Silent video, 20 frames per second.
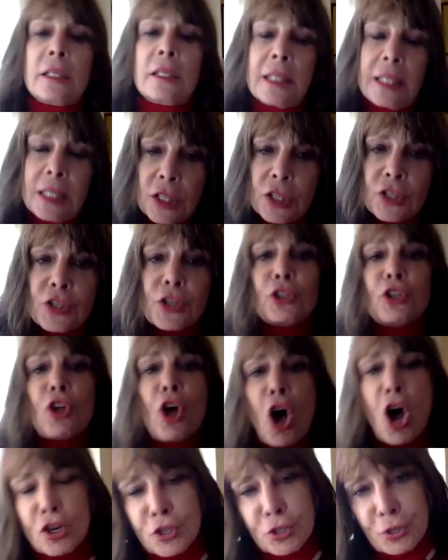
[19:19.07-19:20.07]
This is a
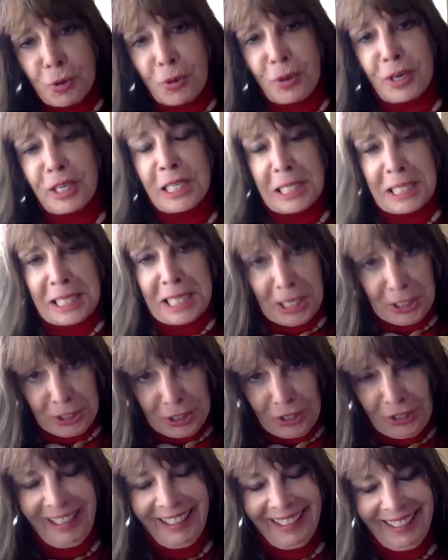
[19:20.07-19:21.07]
long story to tell you